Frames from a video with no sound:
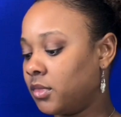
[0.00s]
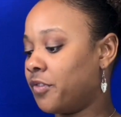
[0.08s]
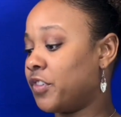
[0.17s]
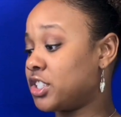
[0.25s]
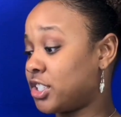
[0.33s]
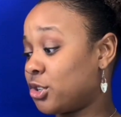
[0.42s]

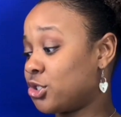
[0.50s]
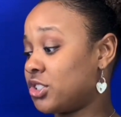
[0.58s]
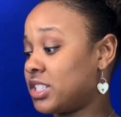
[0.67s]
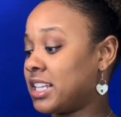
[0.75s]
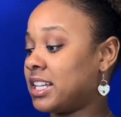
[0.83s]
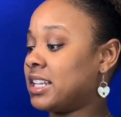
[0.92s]
for social
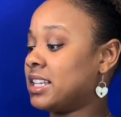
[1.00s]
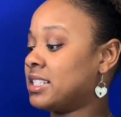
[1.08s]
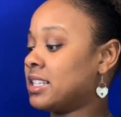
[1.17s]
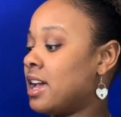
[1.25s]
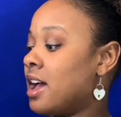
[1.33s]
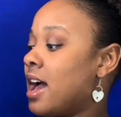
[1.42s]
studies,
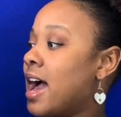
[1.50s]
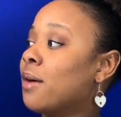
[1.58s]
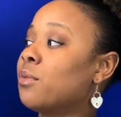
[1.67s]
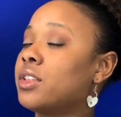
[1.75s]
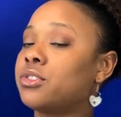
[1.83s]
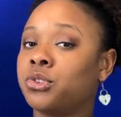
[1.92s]
I
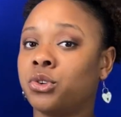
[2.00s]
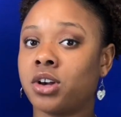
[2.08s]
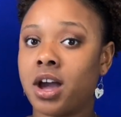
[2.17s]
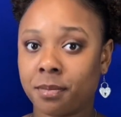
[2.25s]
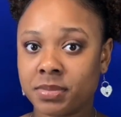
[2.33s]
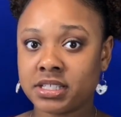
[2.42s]
went through
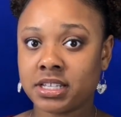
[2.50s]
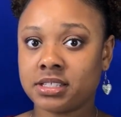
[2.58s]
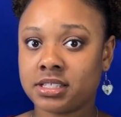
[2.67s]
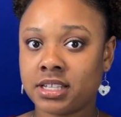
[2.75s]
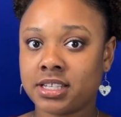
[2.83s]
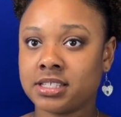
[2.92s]

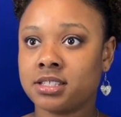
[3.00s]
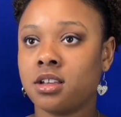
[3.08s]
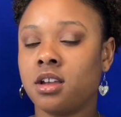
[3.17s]
competencies.